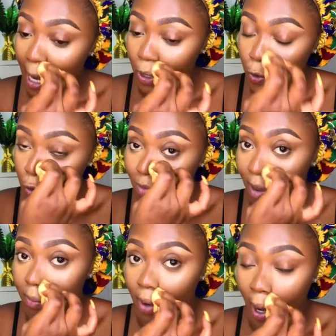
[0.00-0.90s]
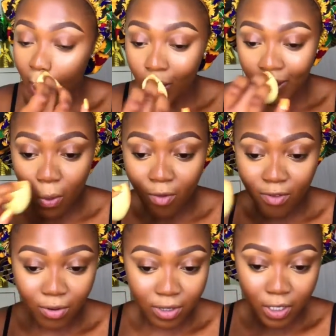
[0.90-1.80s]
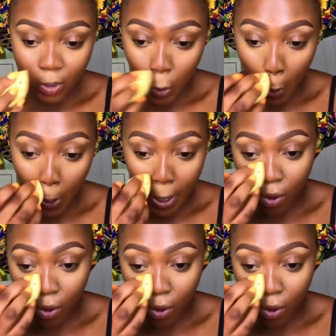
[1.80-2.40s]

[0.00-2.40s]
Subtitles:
I drew my brow, put on foundation,